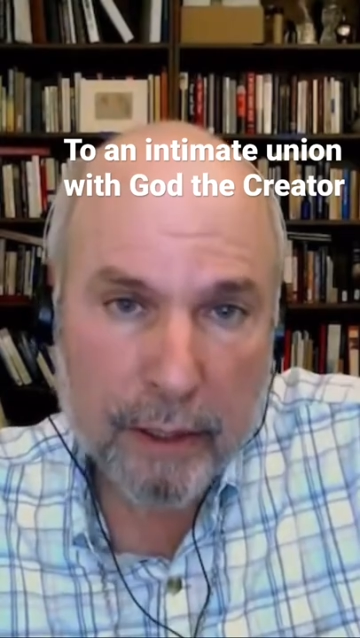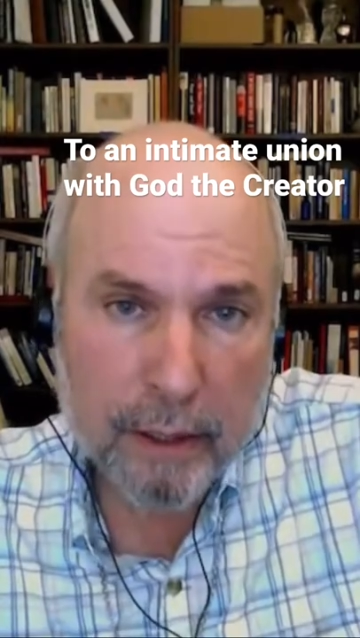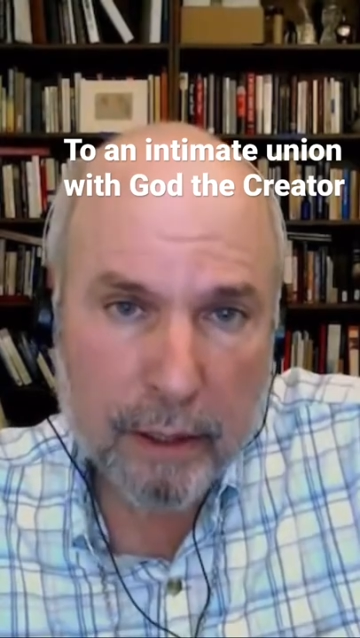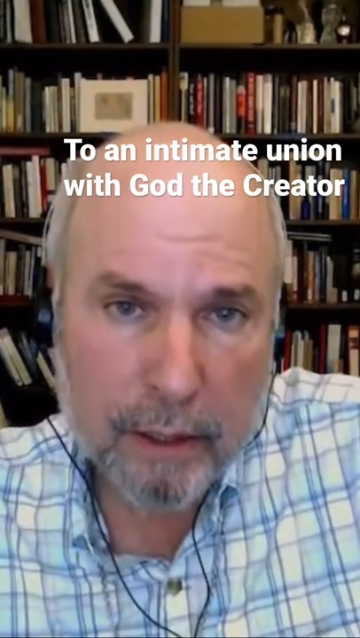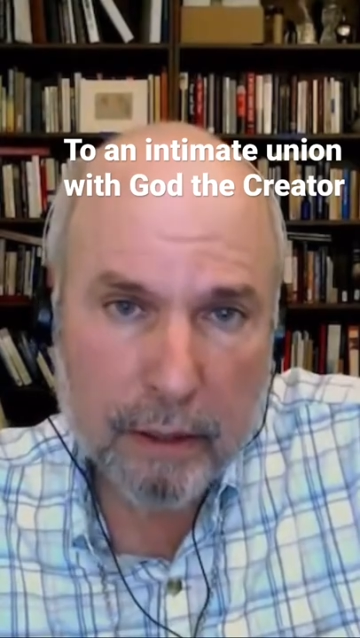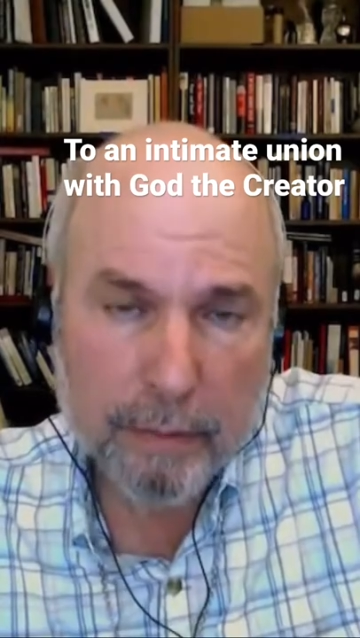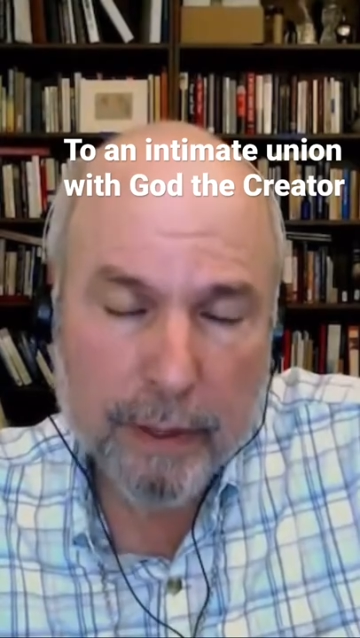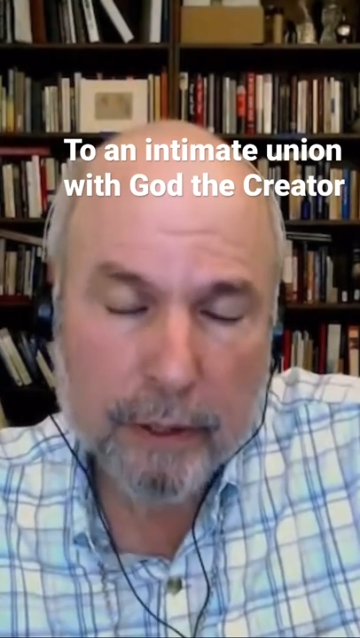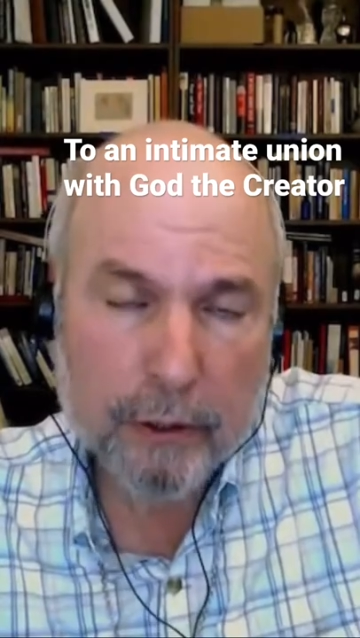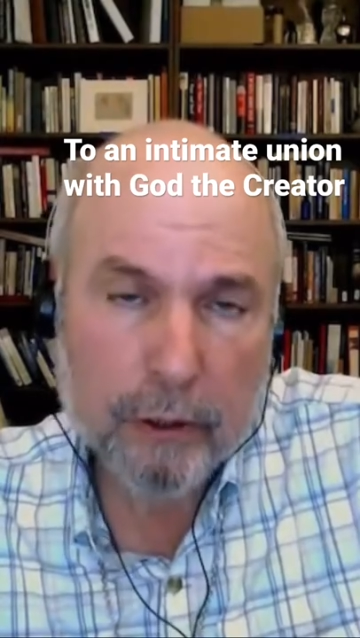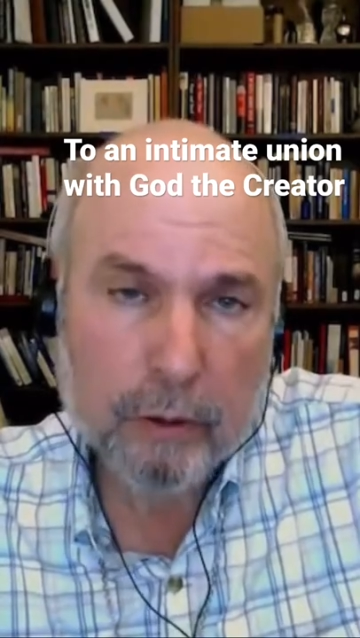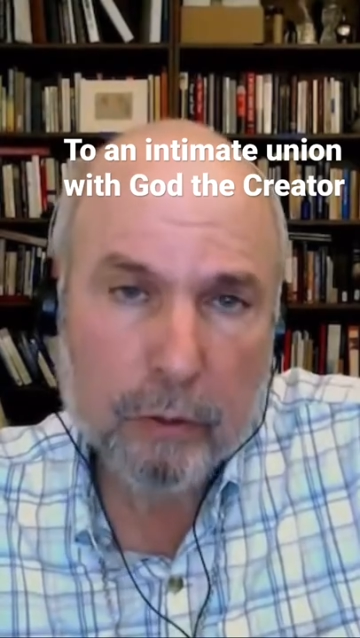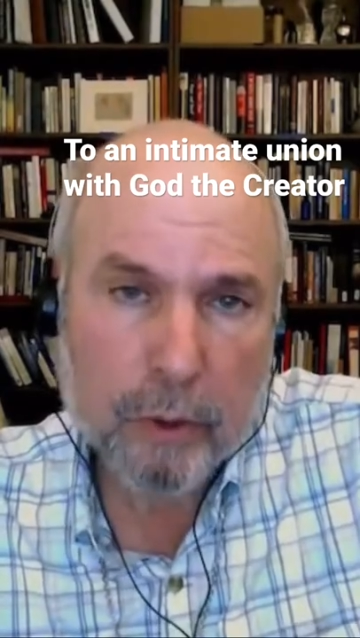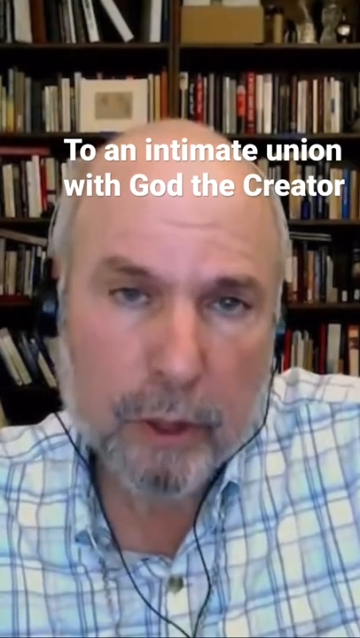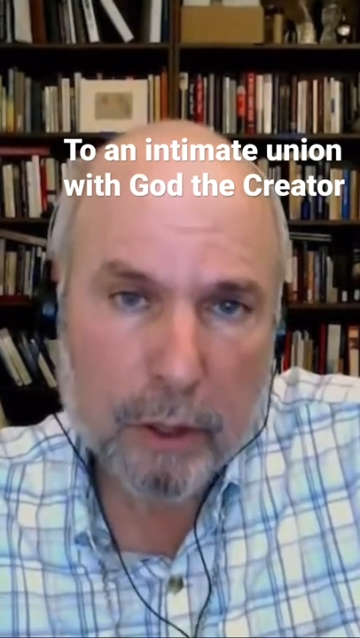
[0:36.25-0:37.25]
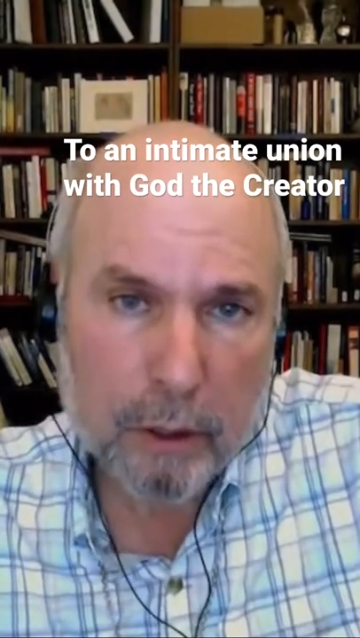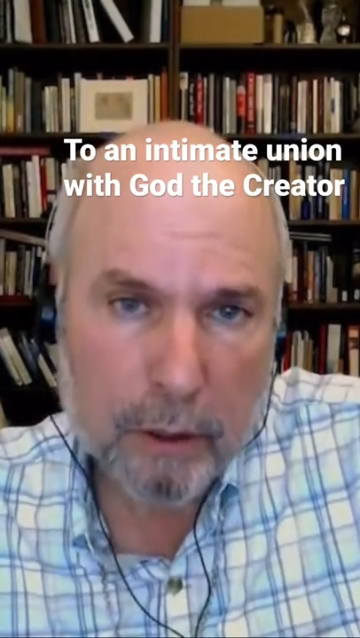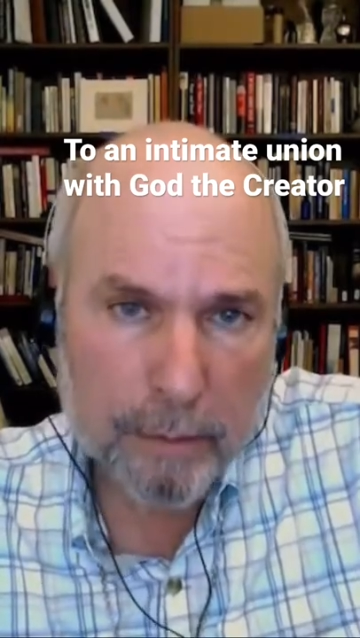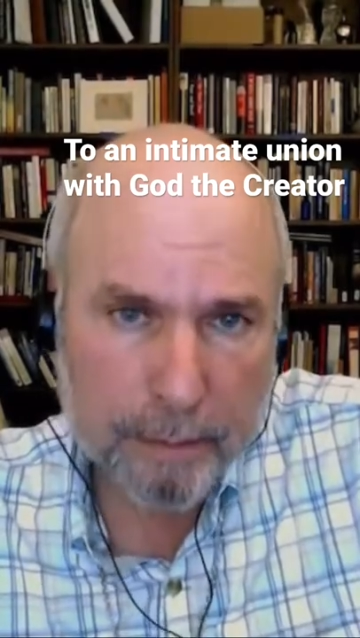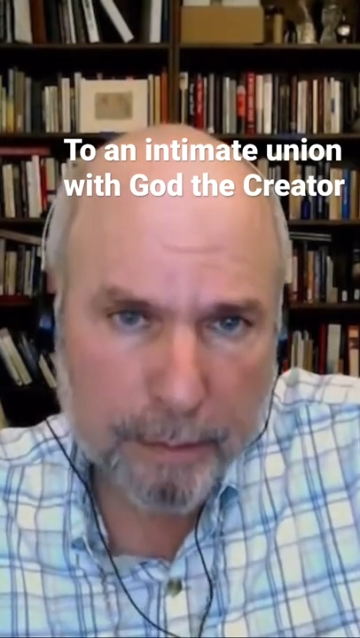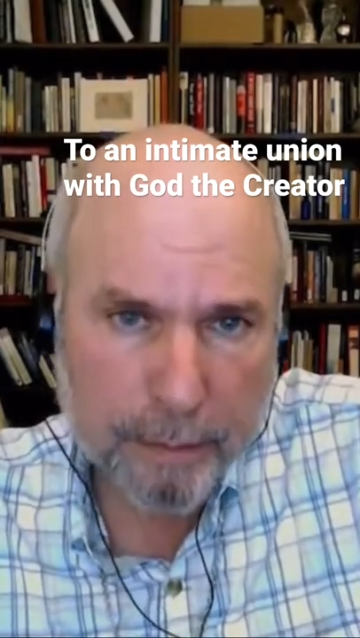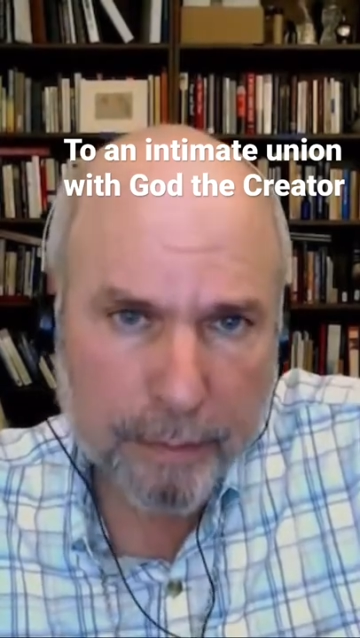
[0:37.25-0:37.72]
into the spiritual
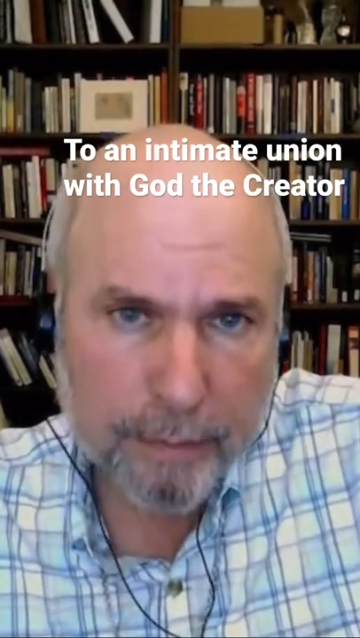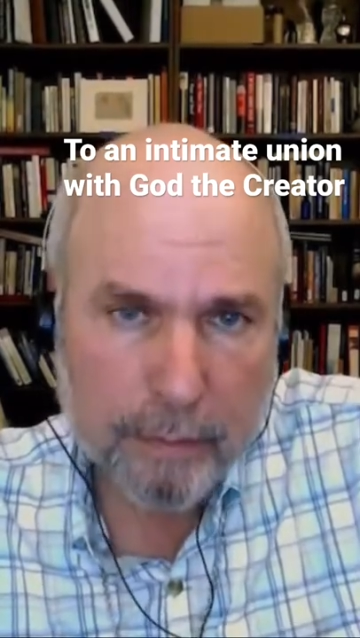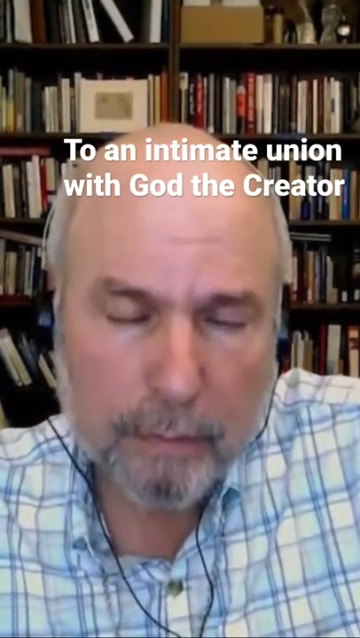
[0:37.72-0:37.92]
world.